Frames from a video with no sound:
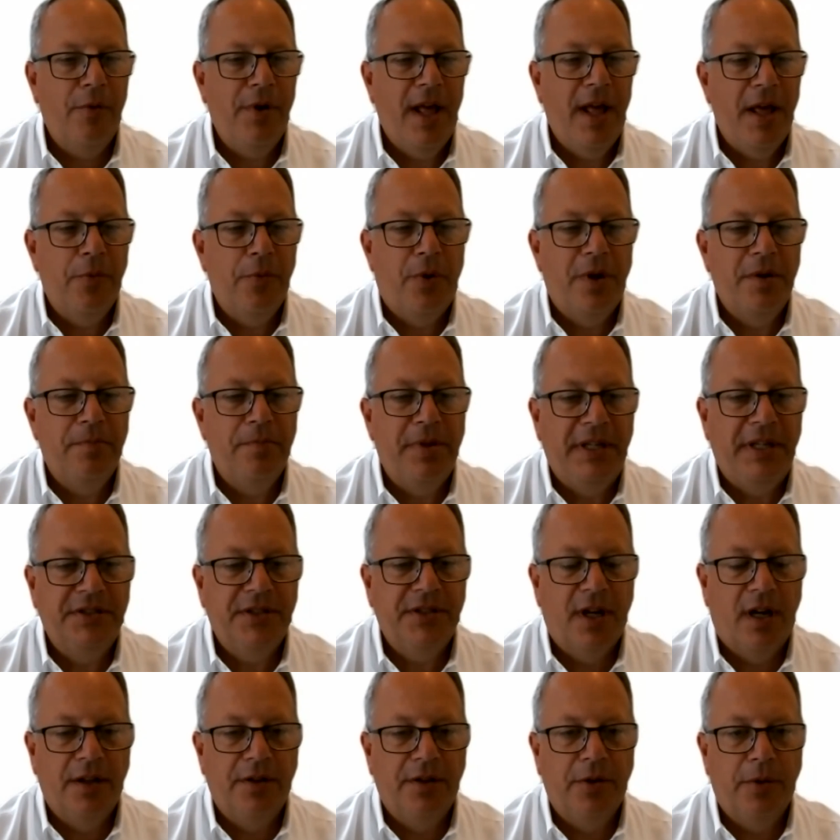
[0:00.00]
I want to add one
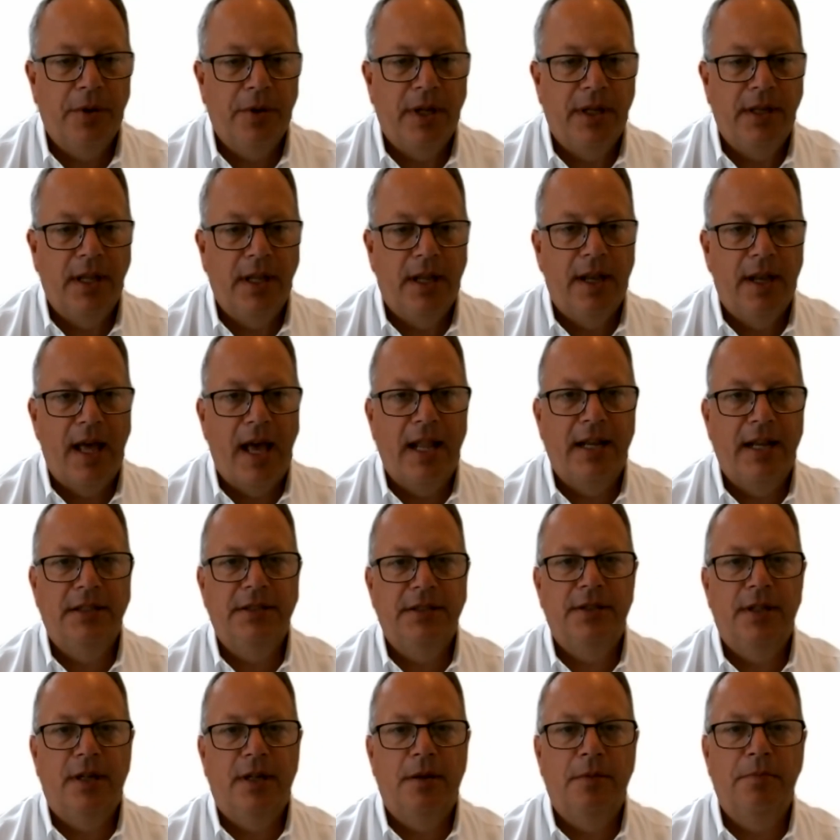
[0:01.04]
piece onto it, and that
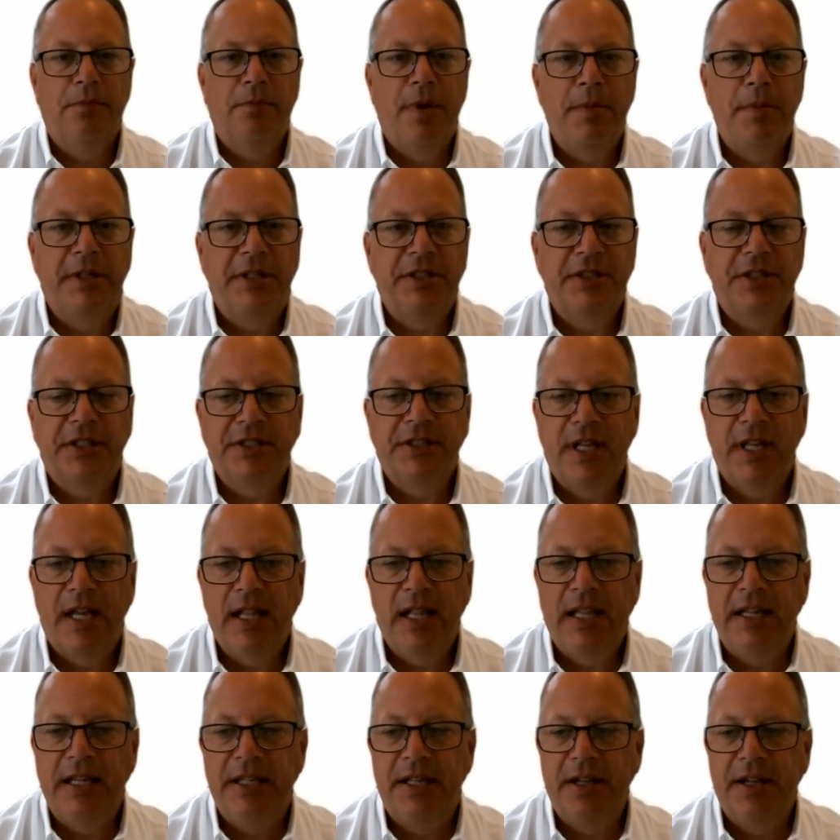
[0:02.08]
is maybe just a
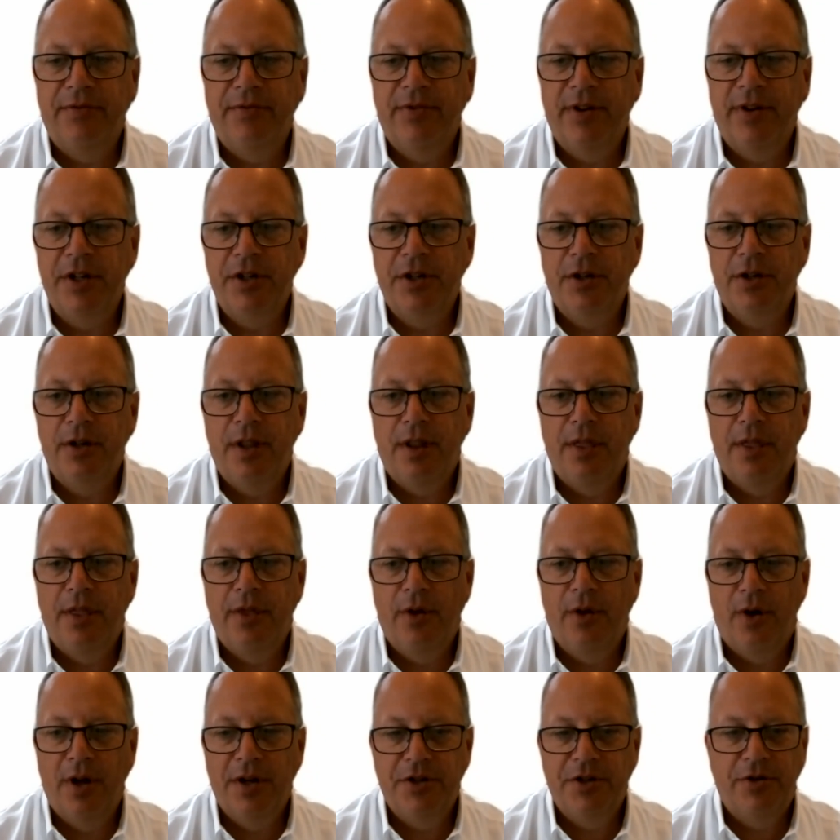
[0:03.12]
slightly different
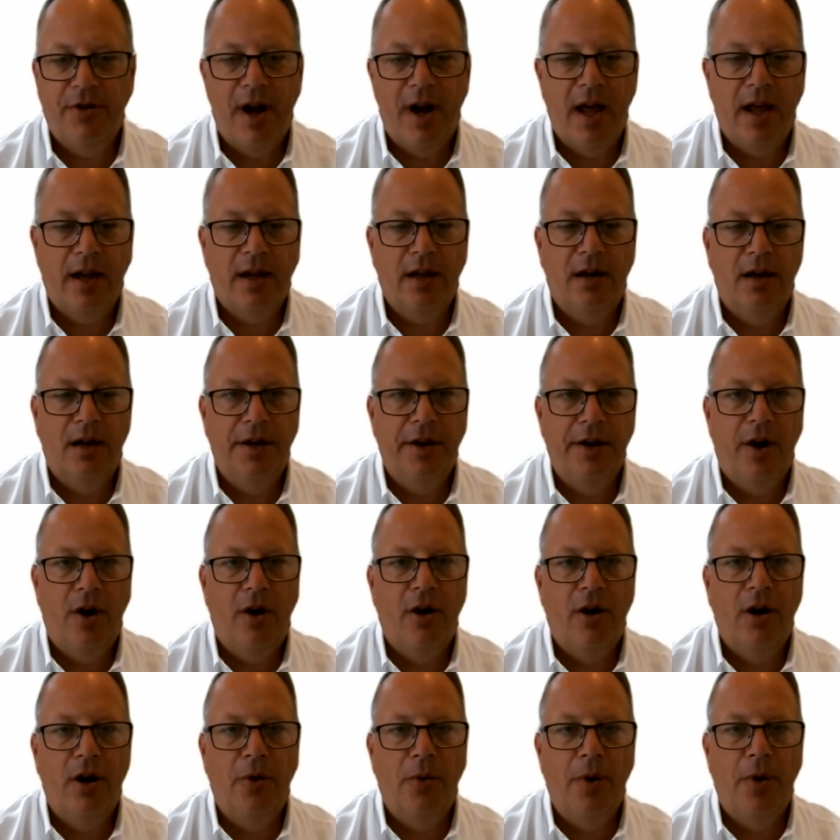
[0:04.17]
thought track on
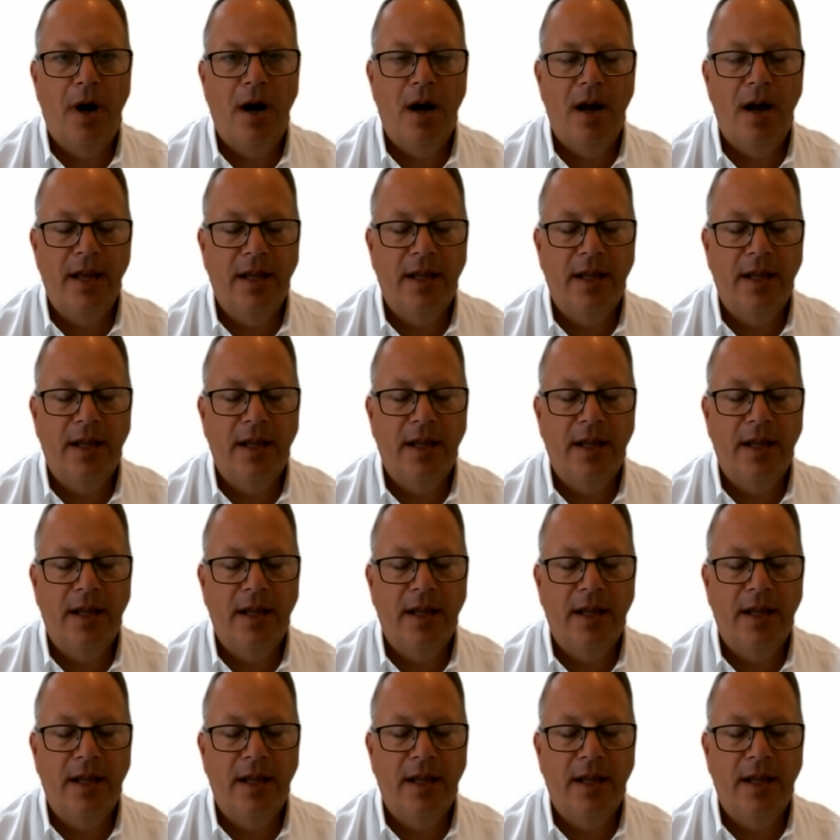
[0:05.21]
ROI.